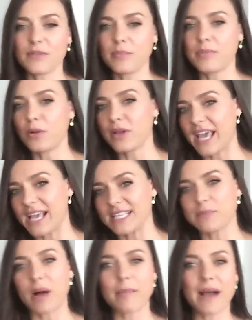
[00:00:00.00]
the Bill
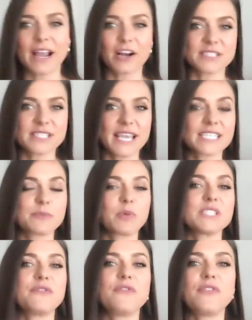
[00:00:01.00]
Gates, Bob Igers, they
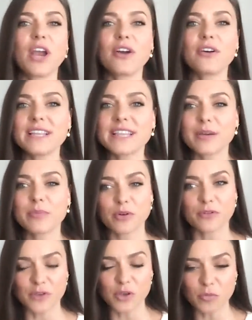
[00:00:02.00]
express very
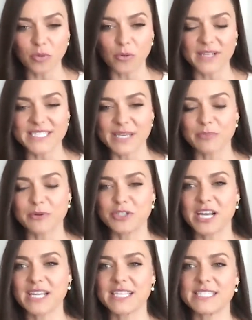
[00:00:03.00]
liberal viewpoints and
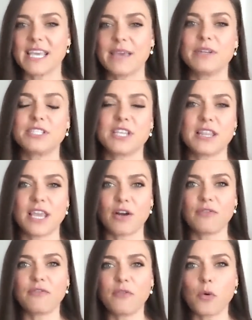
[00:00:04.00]
project this image that they
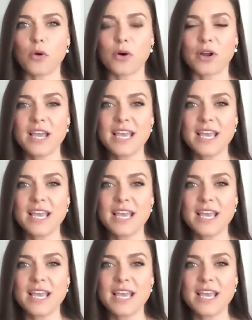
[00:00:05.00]
are for